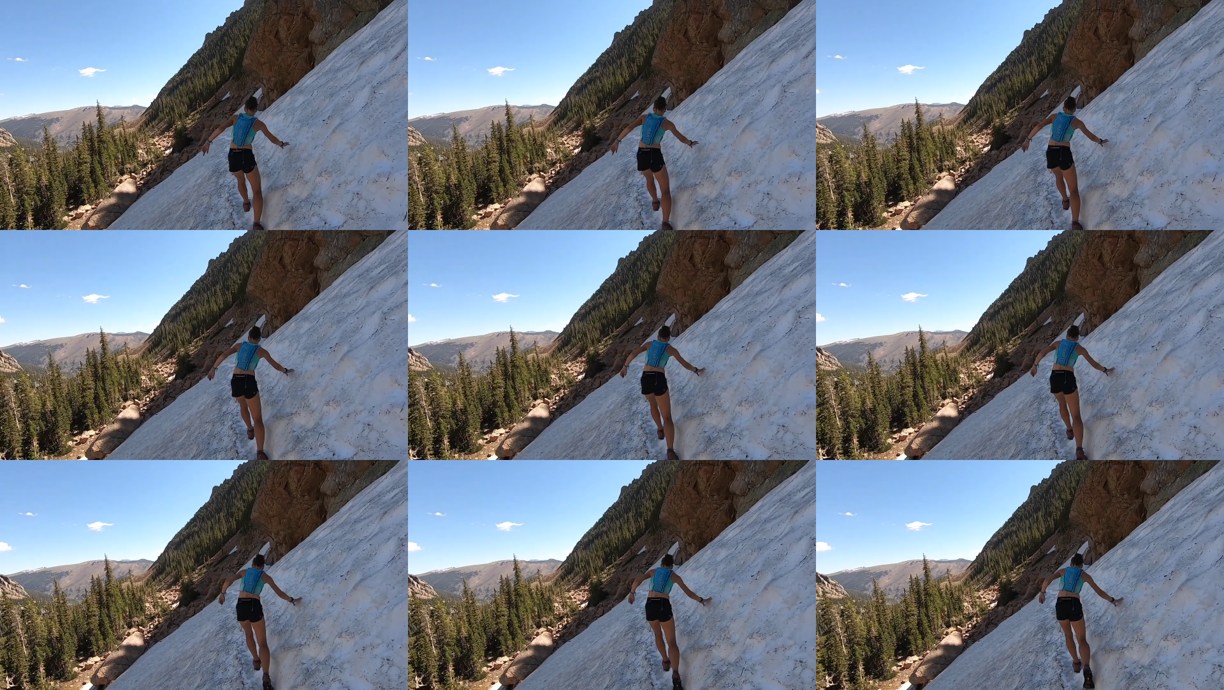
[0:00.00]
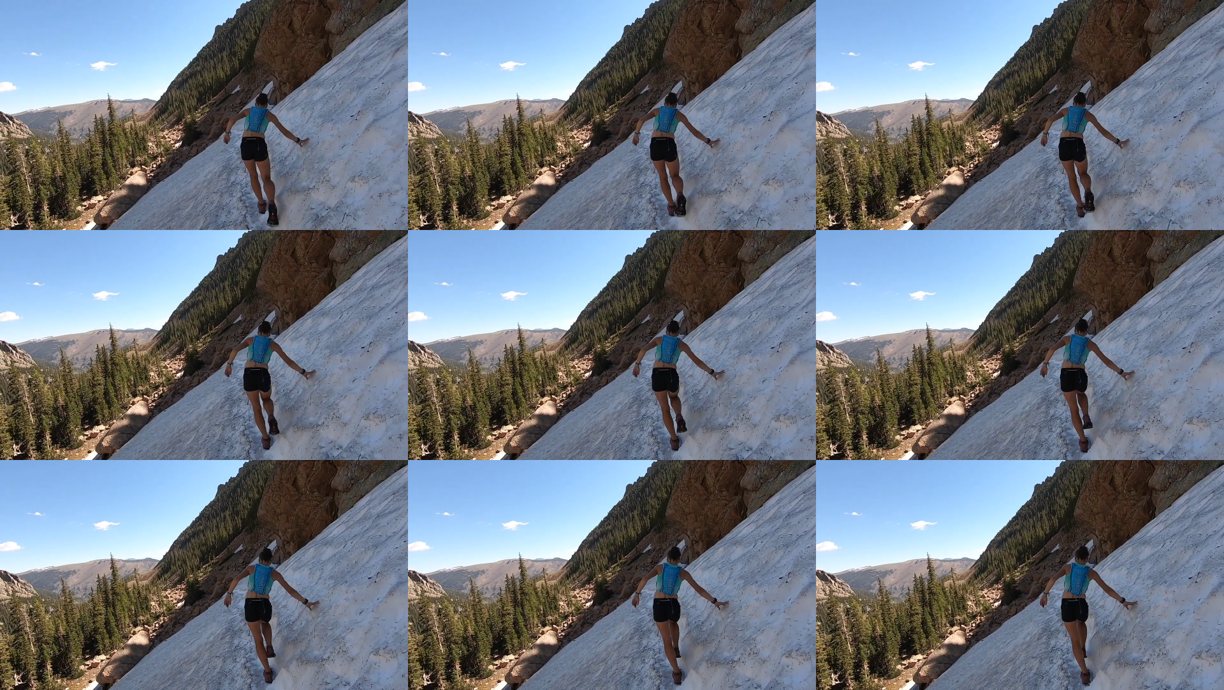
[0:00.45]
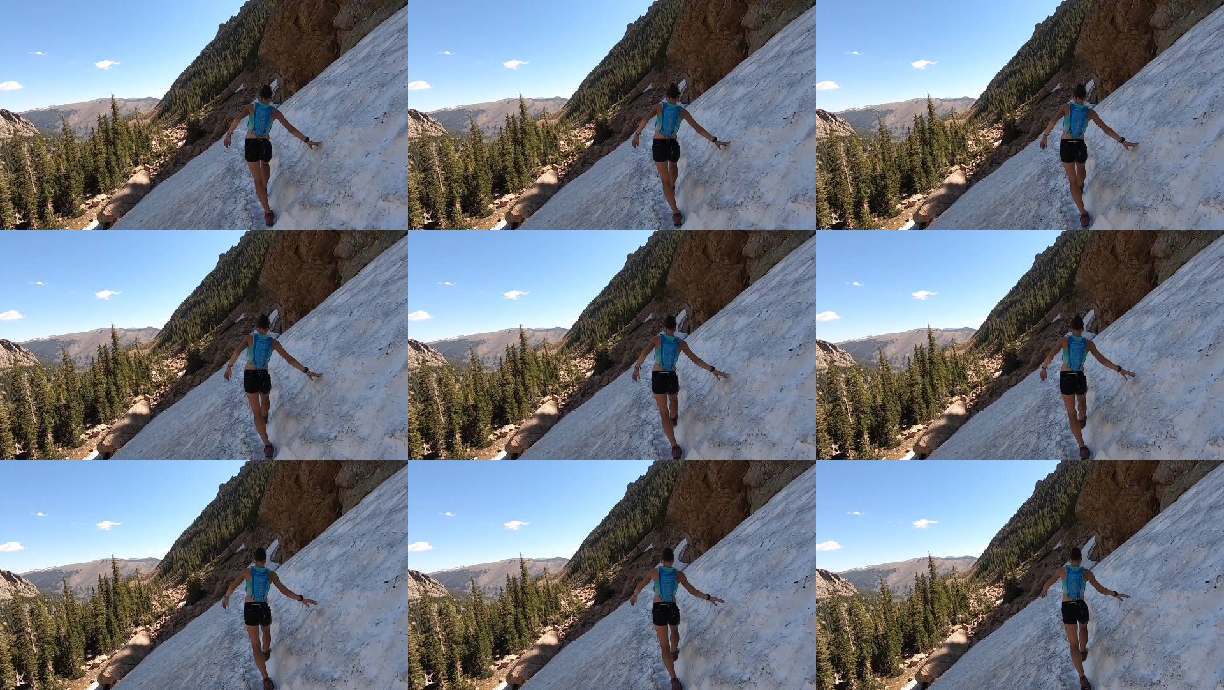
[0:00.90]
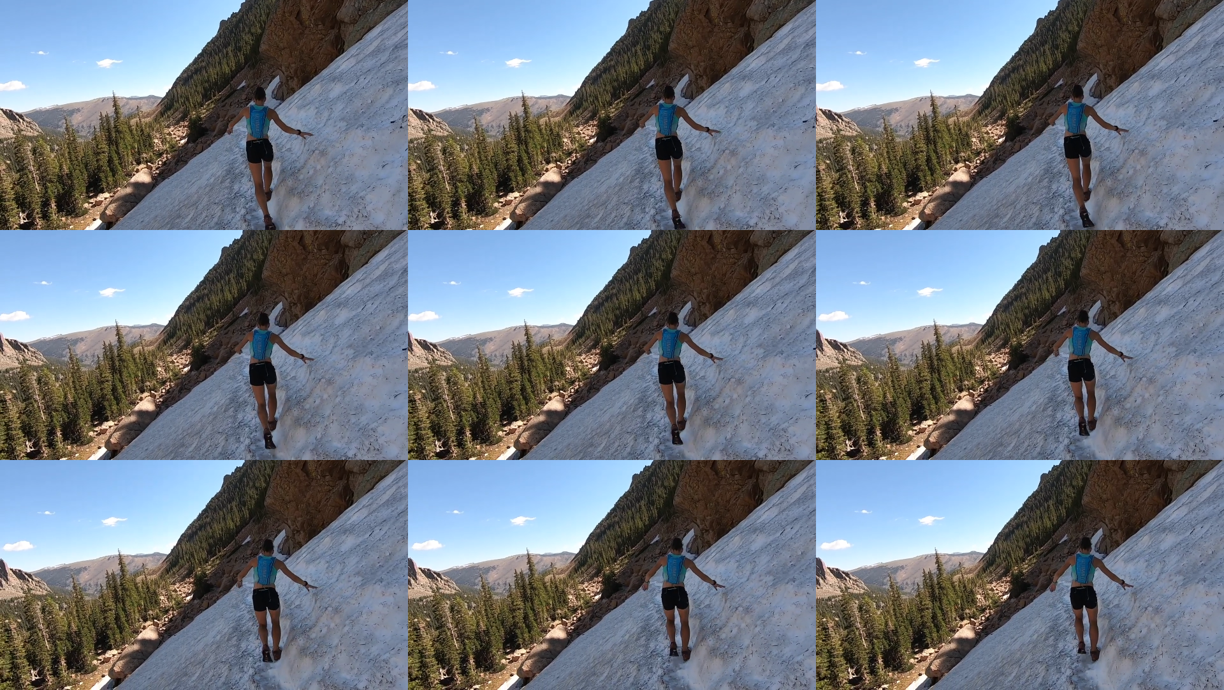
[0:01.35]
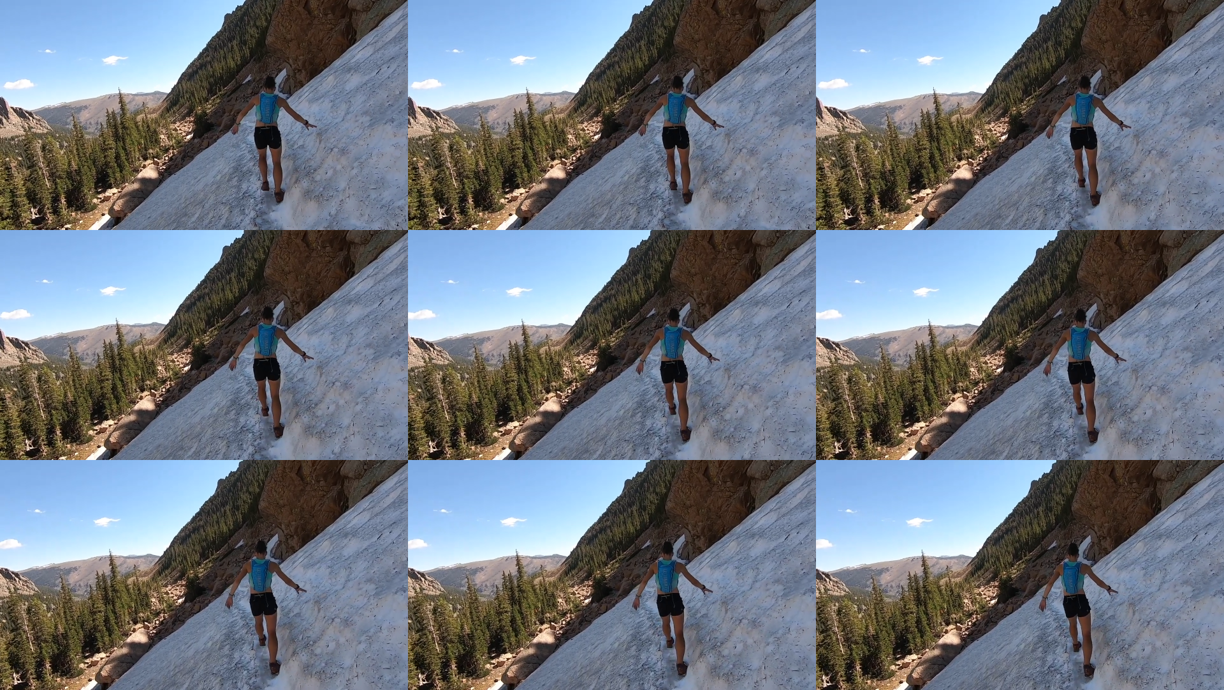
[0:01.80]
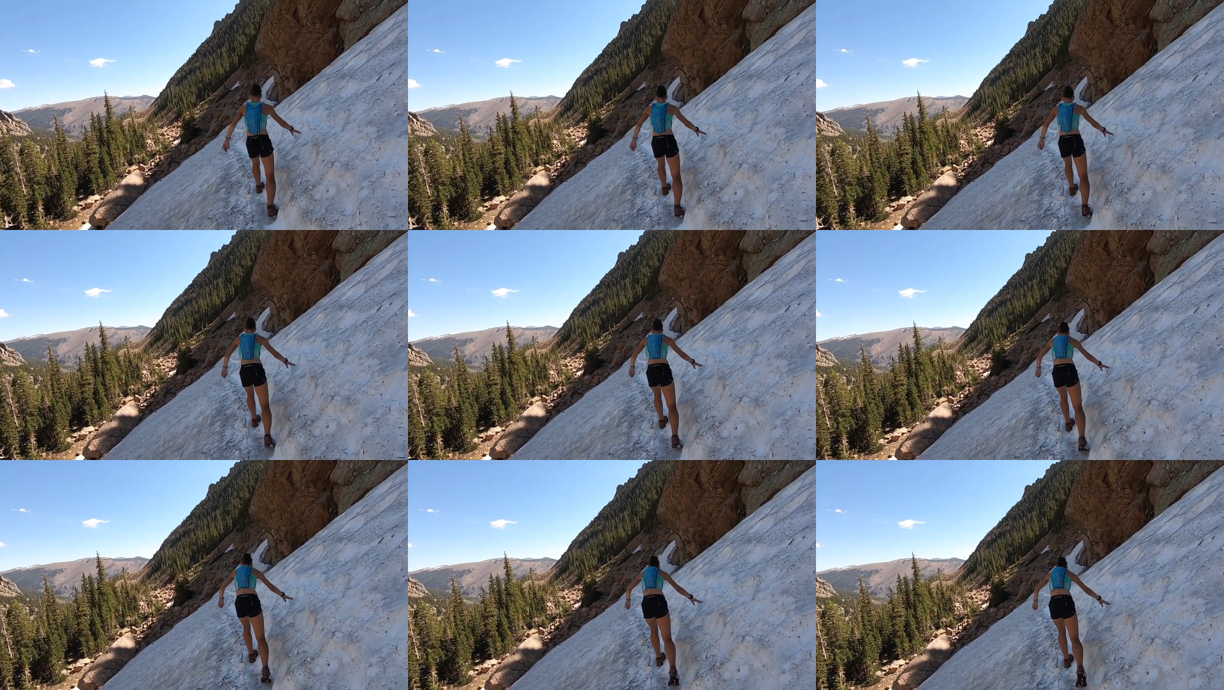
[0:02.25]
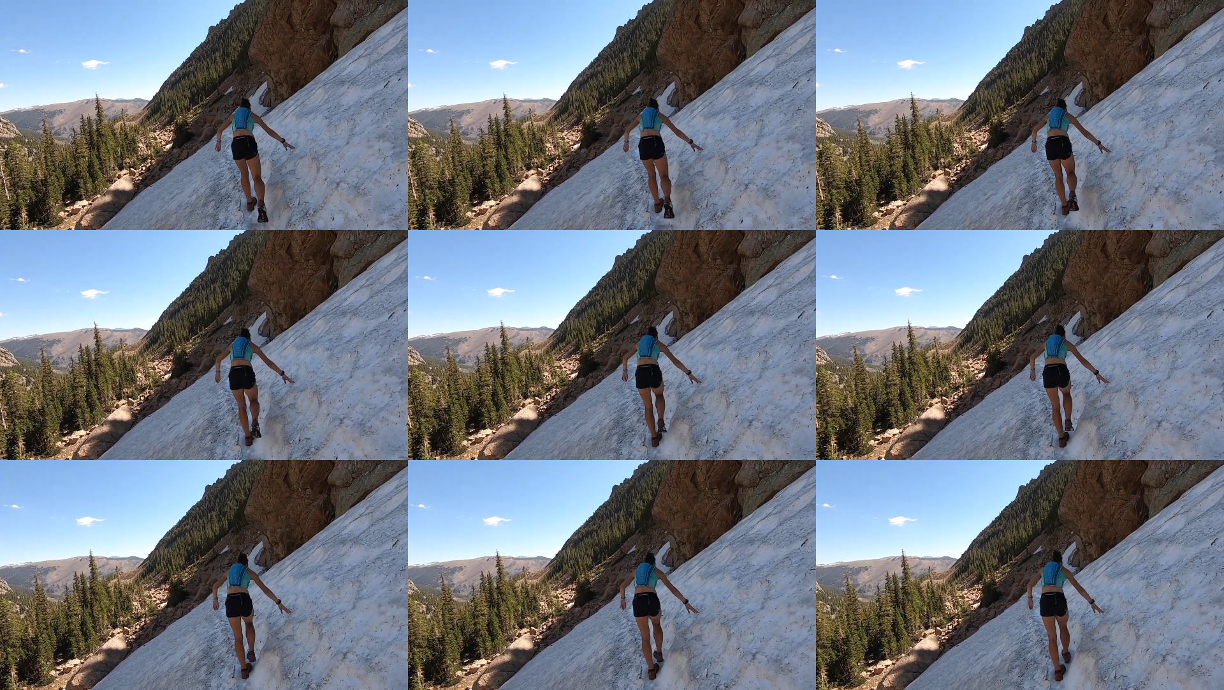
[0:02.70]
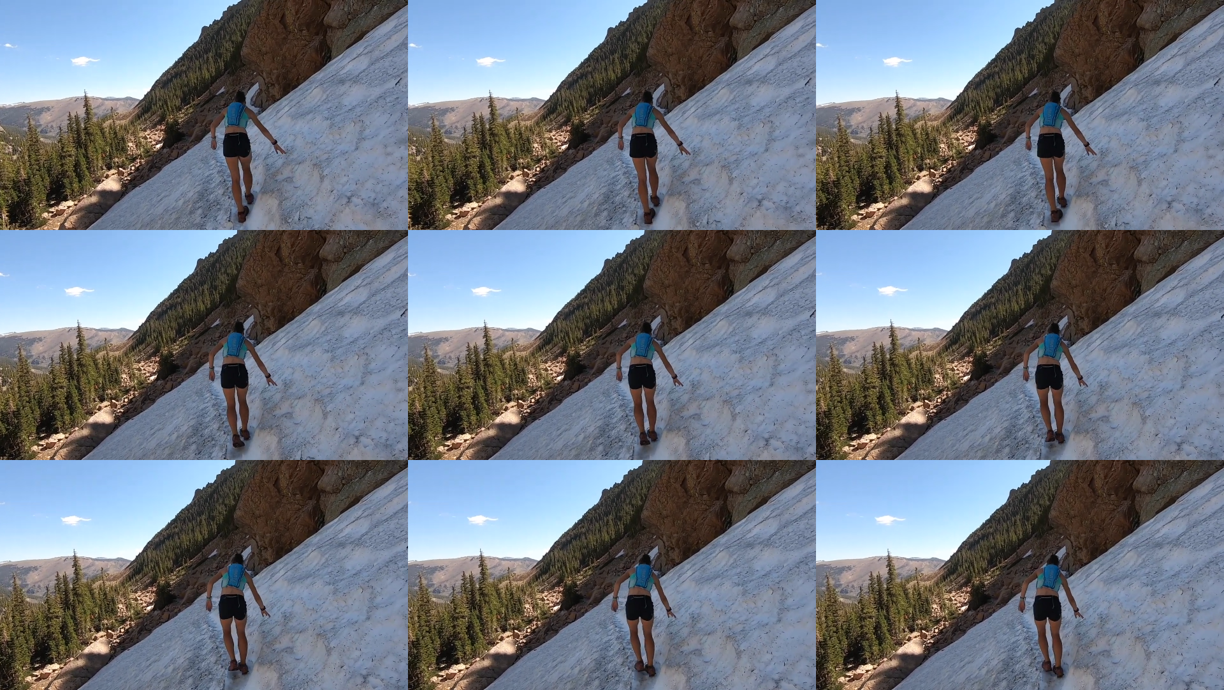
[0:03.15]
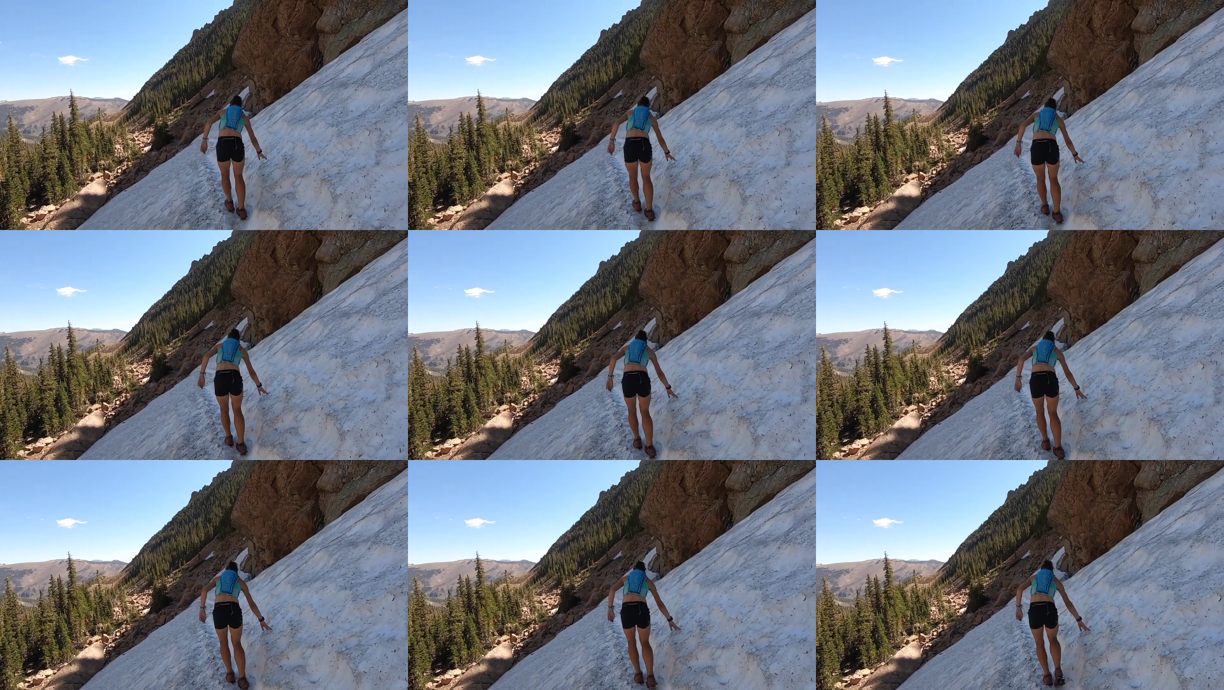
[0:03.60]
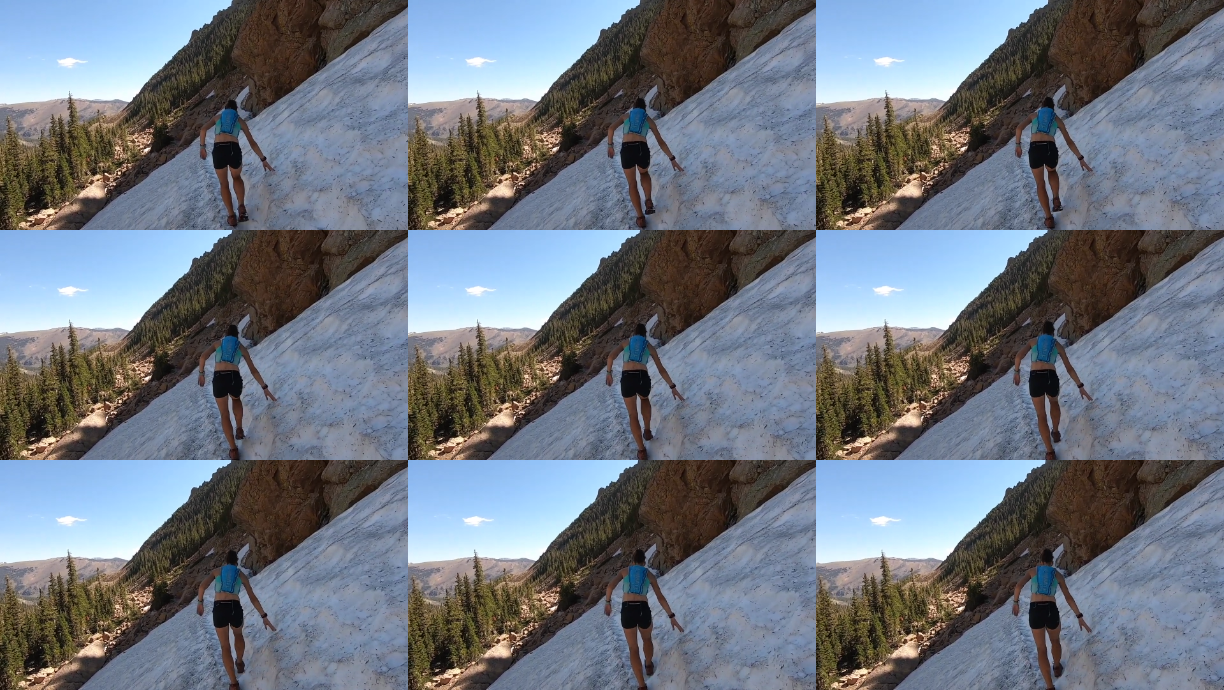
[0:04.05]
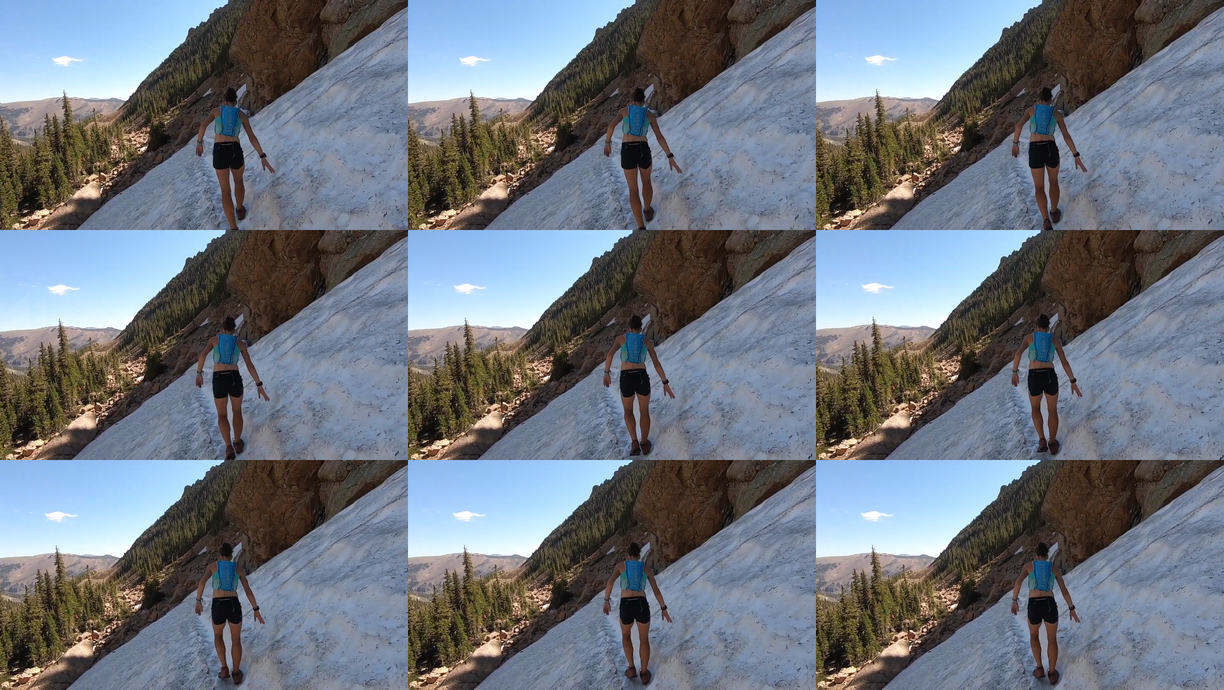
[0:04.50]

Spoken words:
No face is visible, so there are no lips to read.